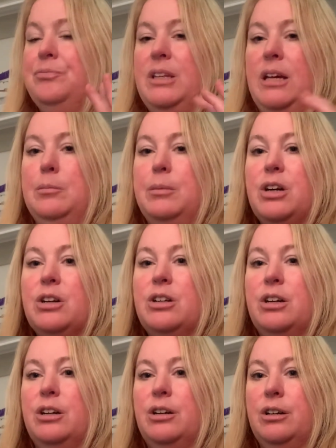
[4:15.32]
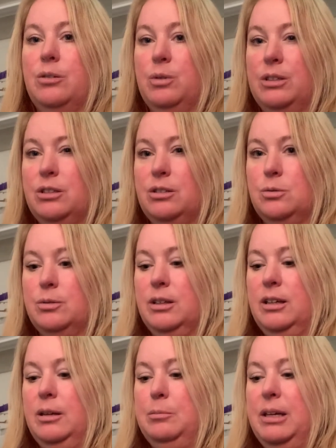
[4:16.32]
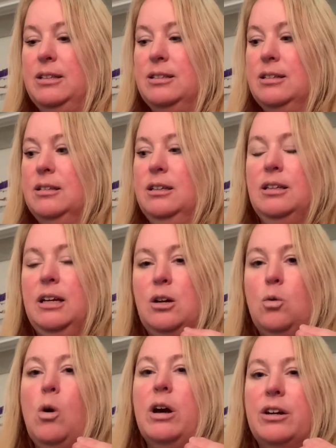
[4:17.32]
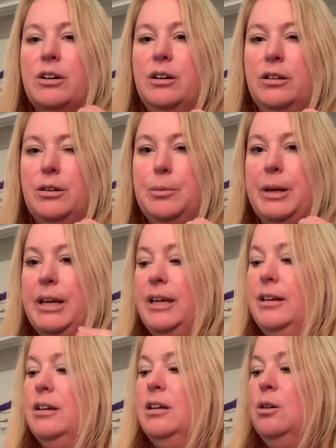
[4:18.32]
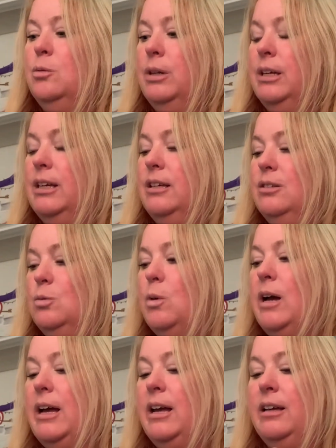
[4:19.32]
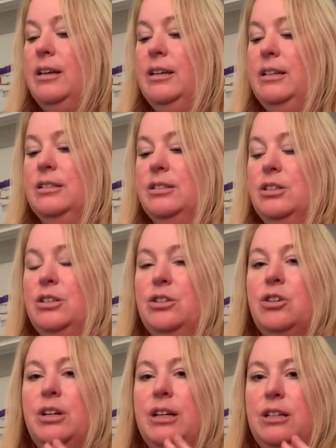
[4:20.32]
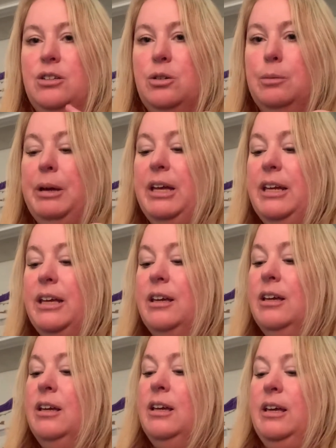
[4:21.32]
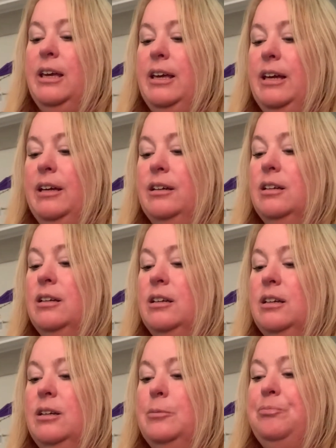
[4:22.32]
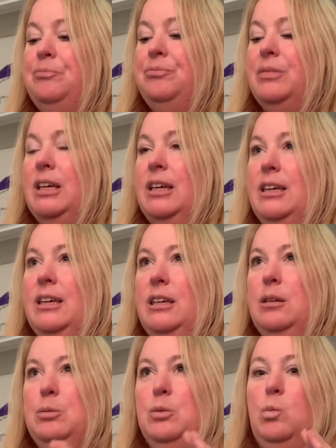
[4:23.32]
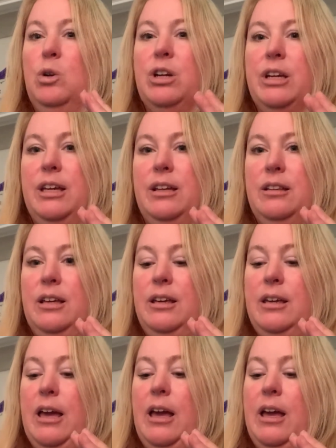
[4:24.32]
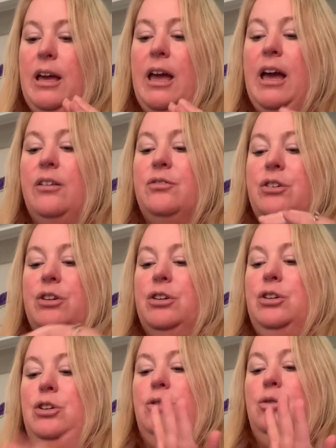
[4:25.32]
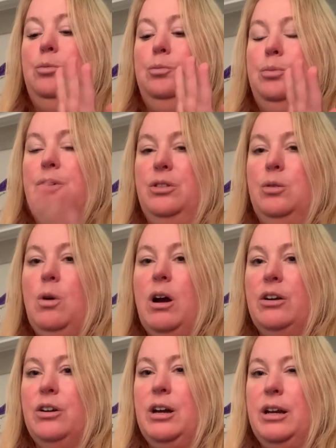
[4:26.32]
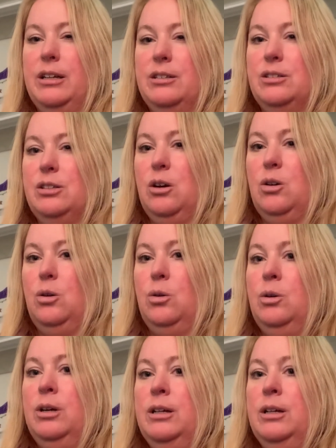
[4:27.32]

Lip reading: marker, which is really basically like a watercolor paint when it gets wet, and it's going to turn it into a painting. And it keeps working like after you put the water on it. So